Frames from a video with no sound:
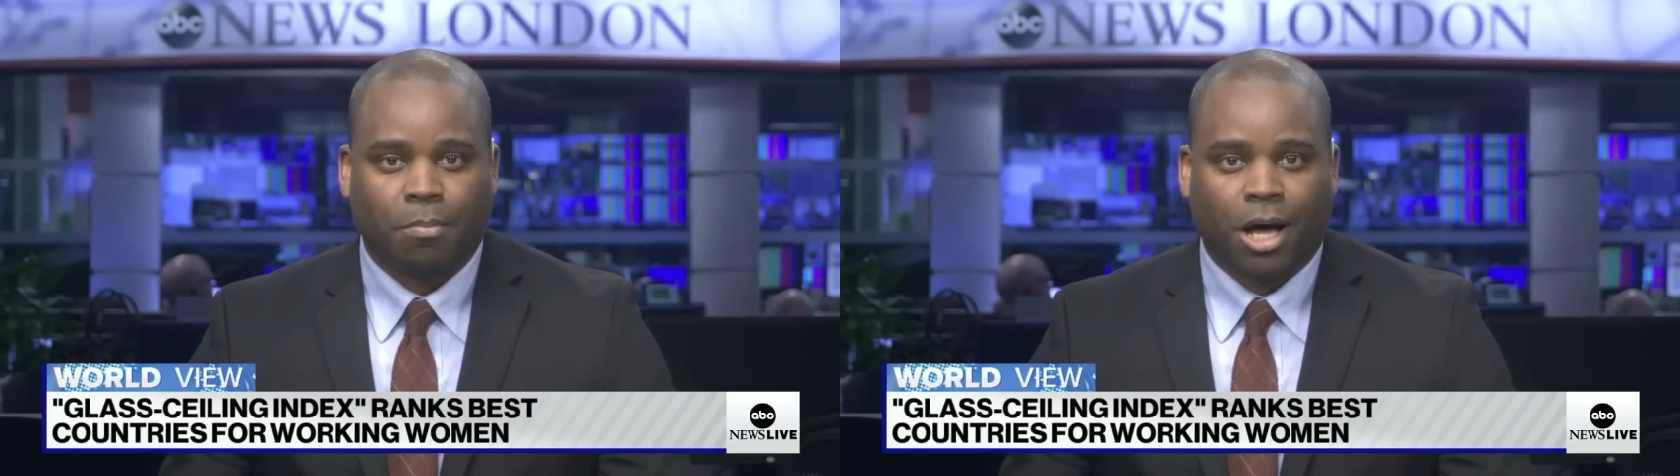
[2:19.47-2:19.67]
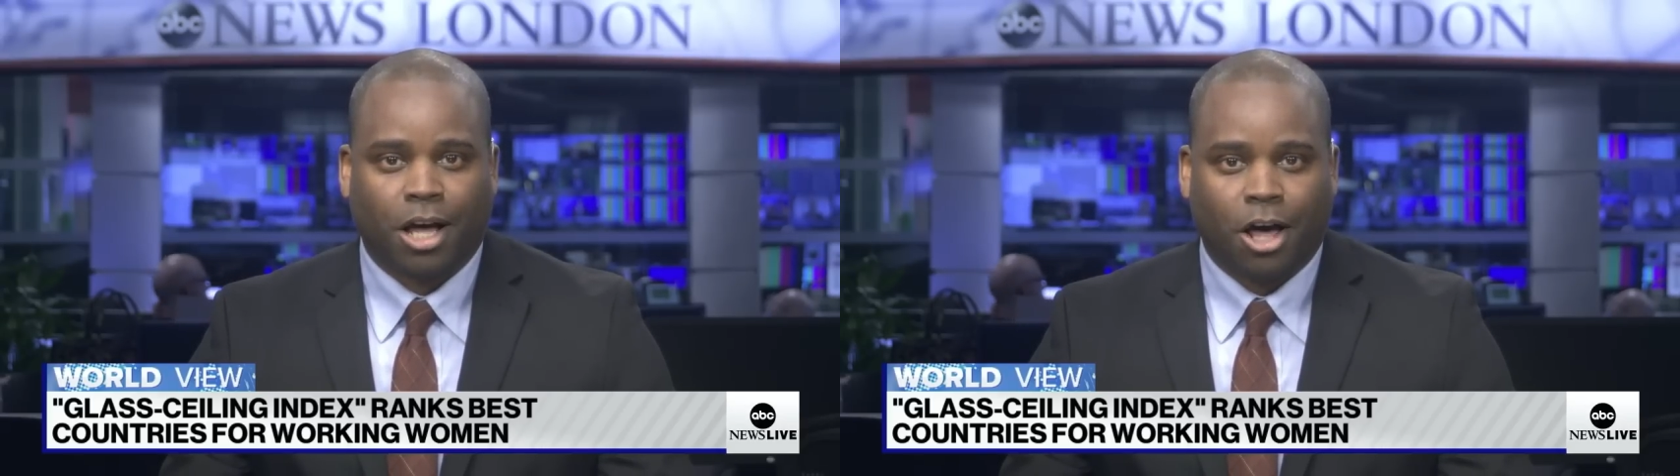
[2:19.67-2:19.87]

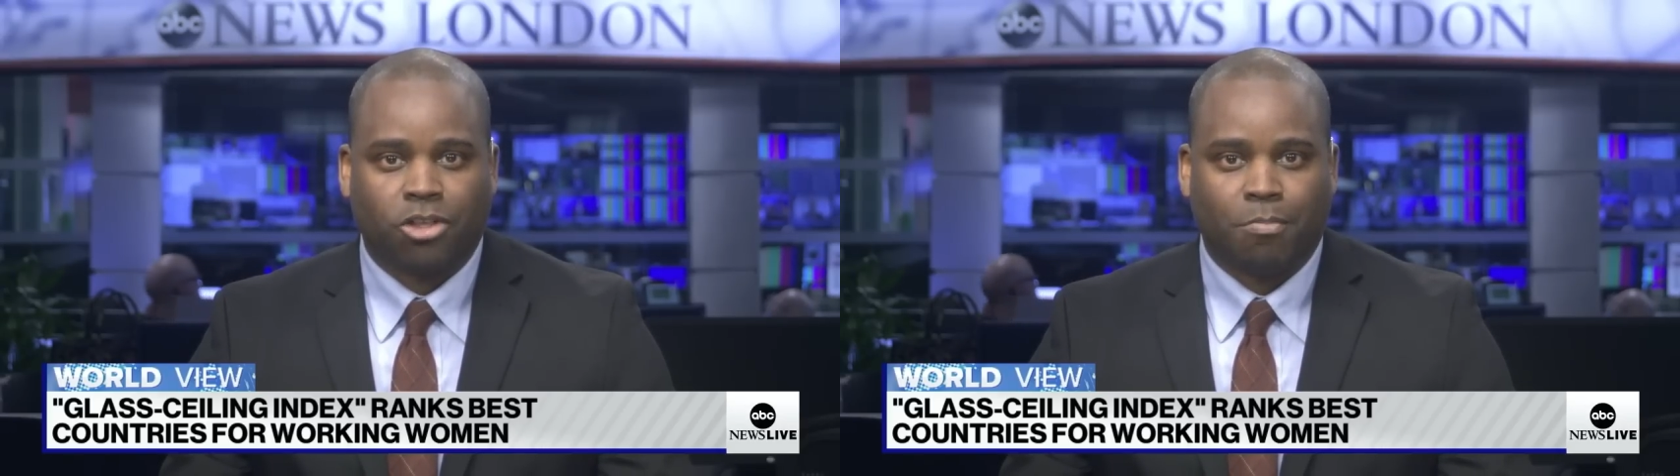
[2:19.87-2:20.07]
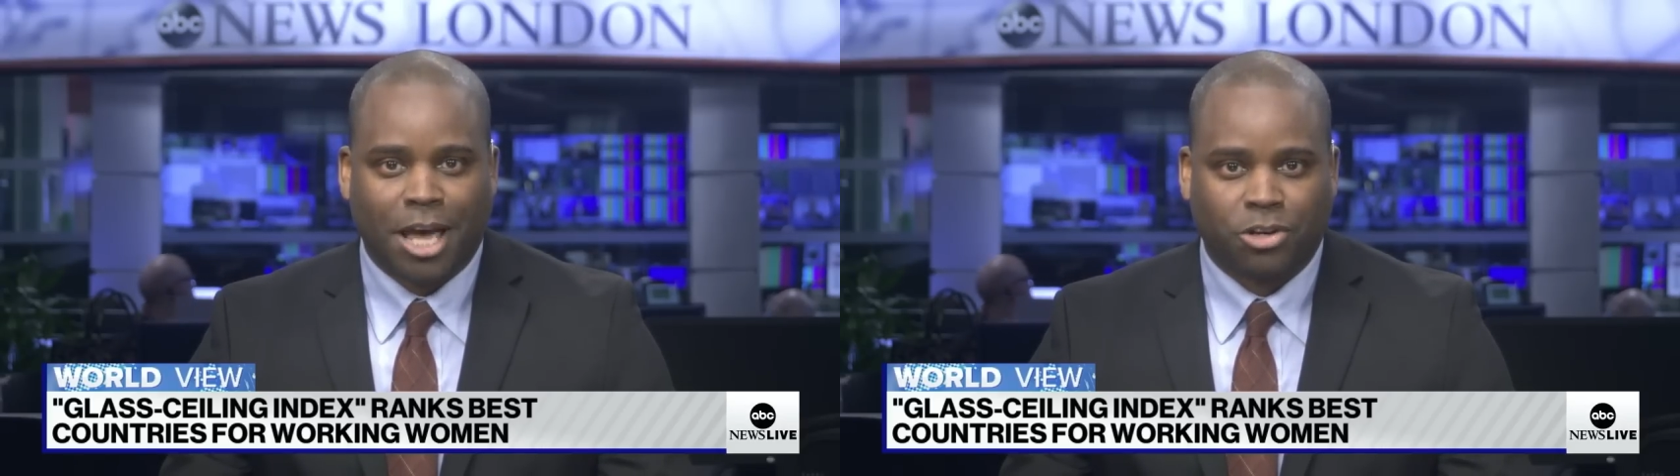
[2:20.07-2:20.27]
among
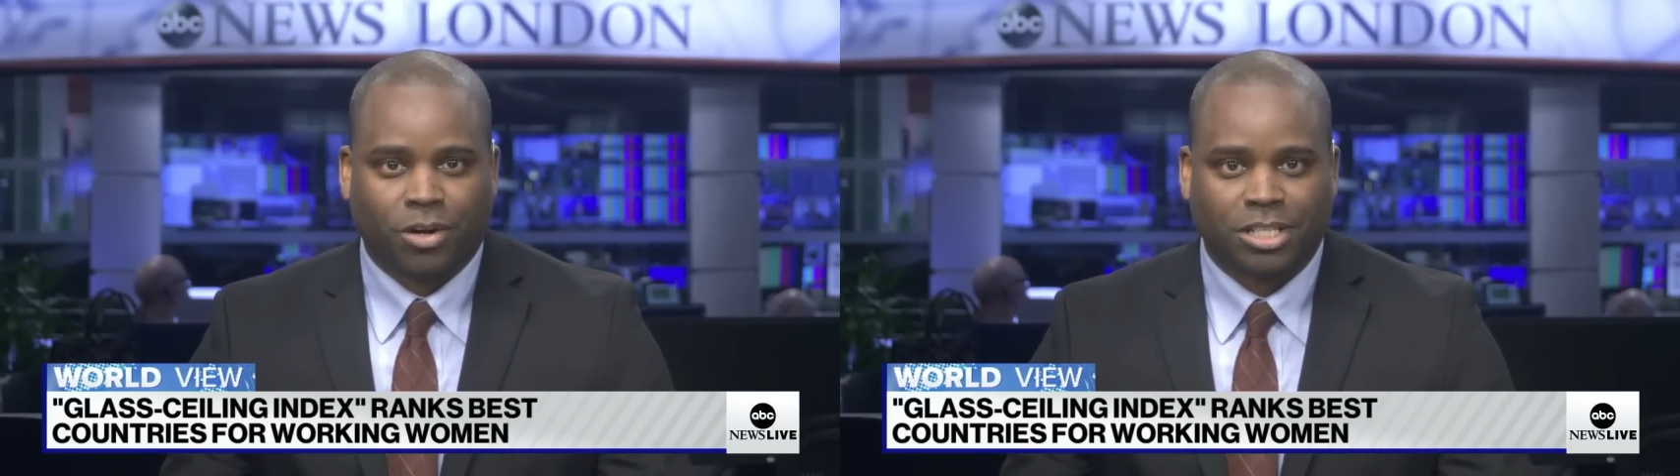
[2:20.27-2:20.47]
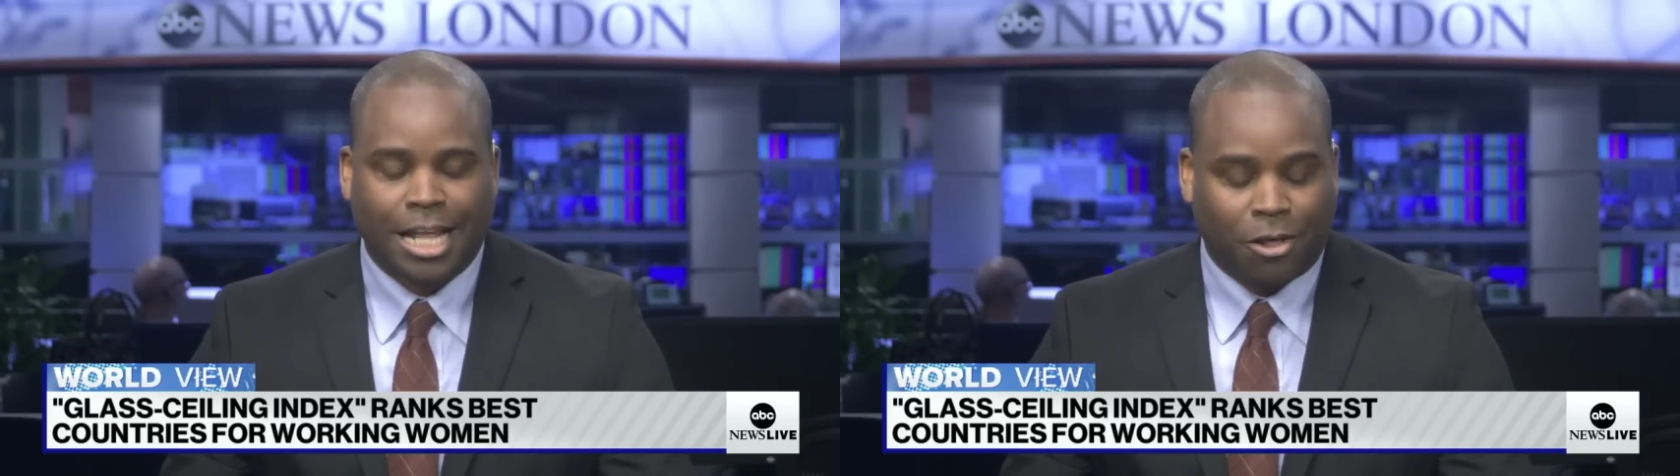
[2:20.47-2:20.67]
other
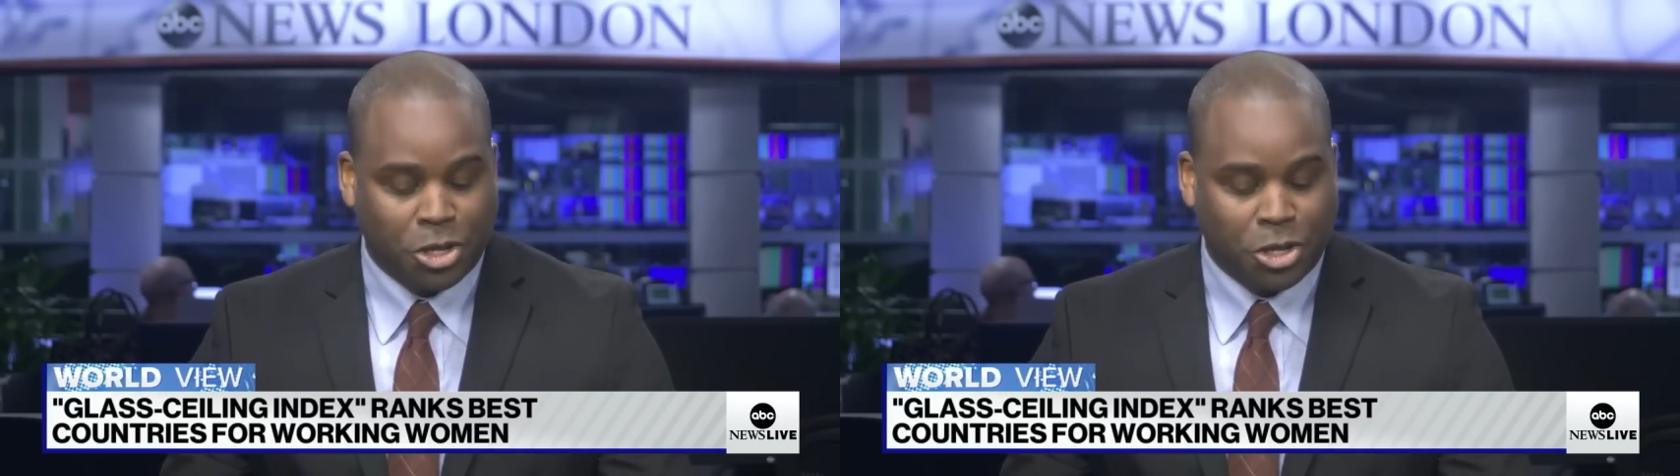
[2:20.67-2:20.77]
metrics. Now, the